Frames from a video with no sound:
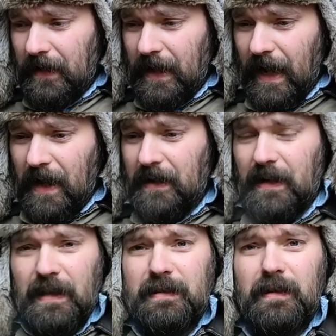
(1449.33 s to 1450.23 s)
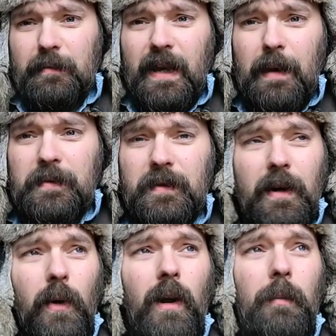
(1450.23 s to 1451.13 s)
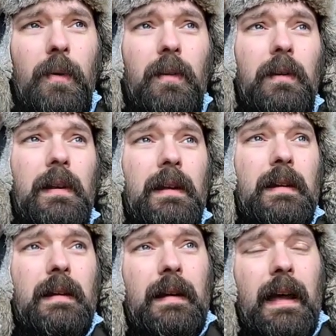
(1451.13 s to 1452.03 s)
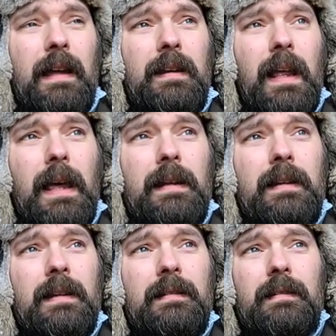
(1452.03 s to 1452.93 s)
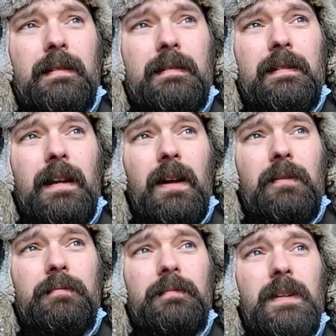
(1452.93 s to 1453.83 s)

yeah, it's going to be absolutely horrible. And, and you know,